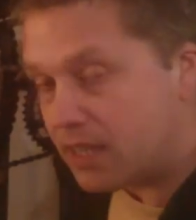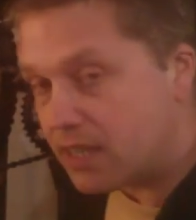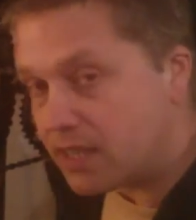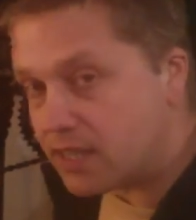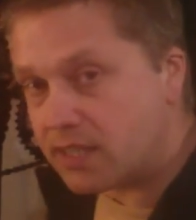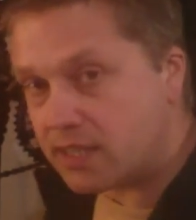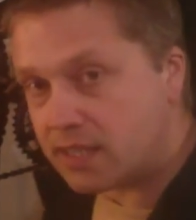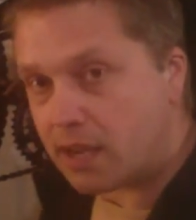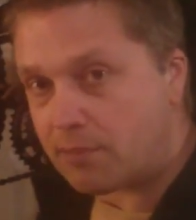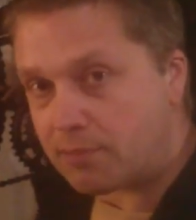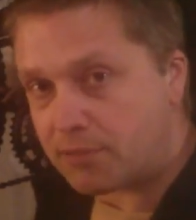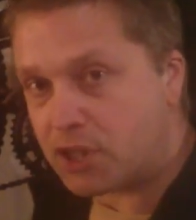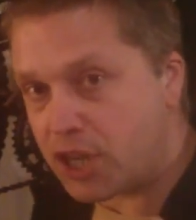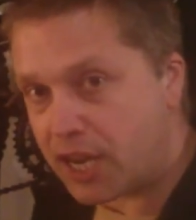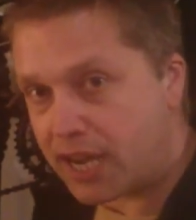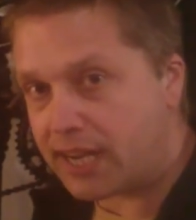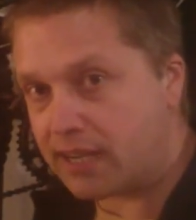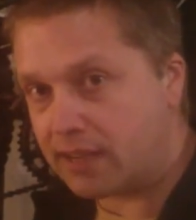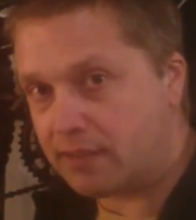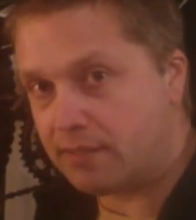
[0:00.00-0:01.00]
Some
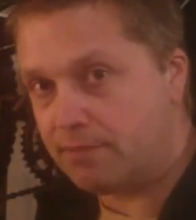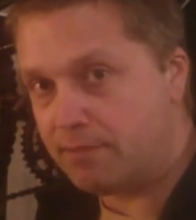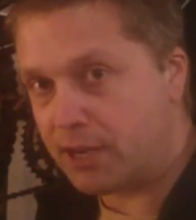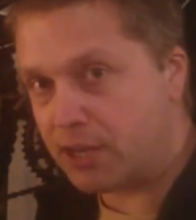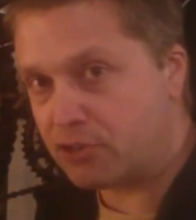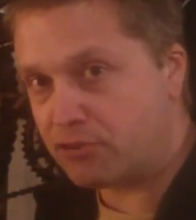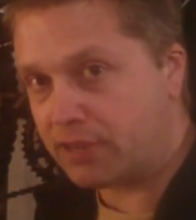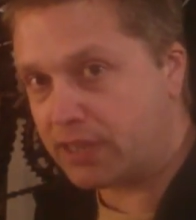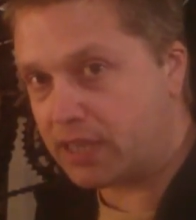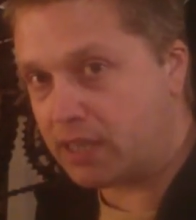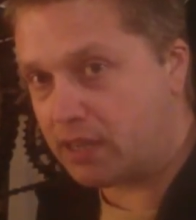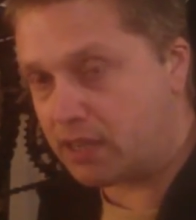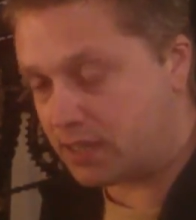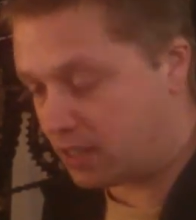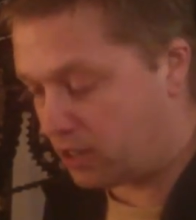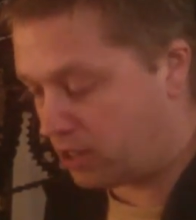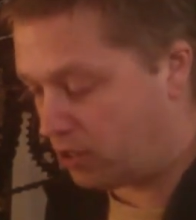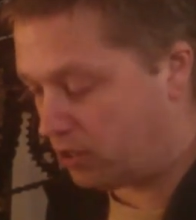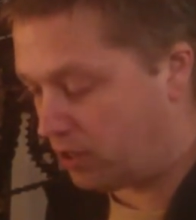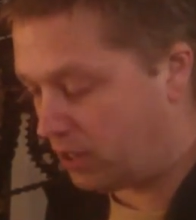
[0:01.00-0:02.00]
chain measuring
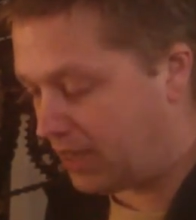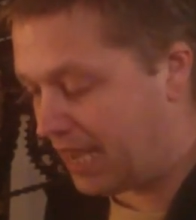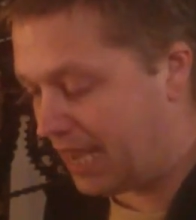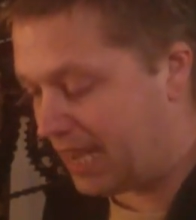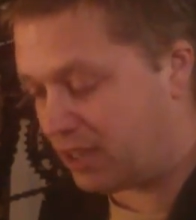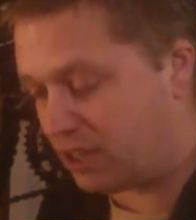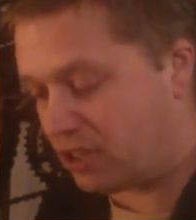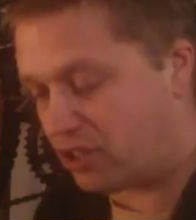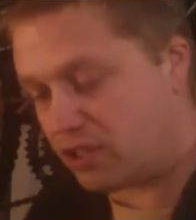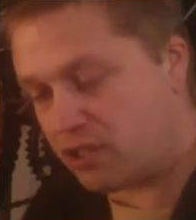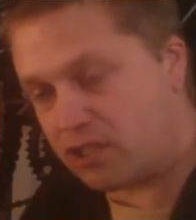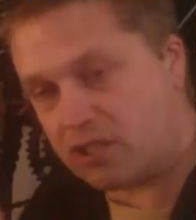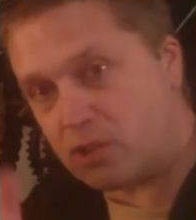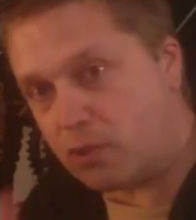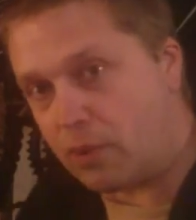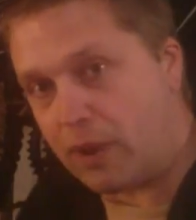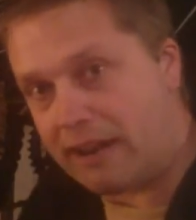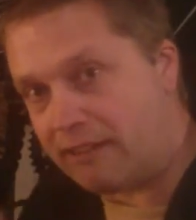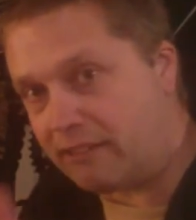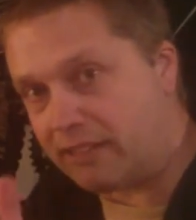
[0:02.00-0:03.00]
guides that you can get are just
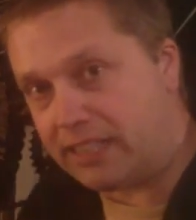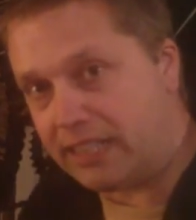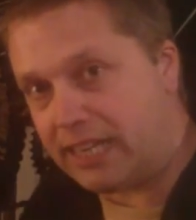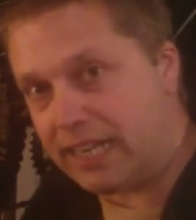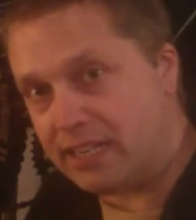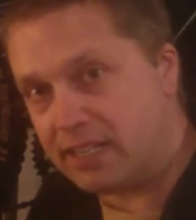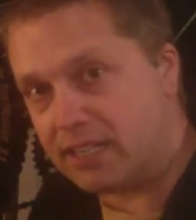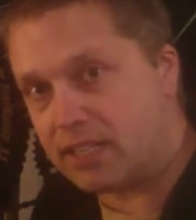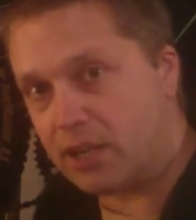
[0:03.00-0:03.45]
square at the end,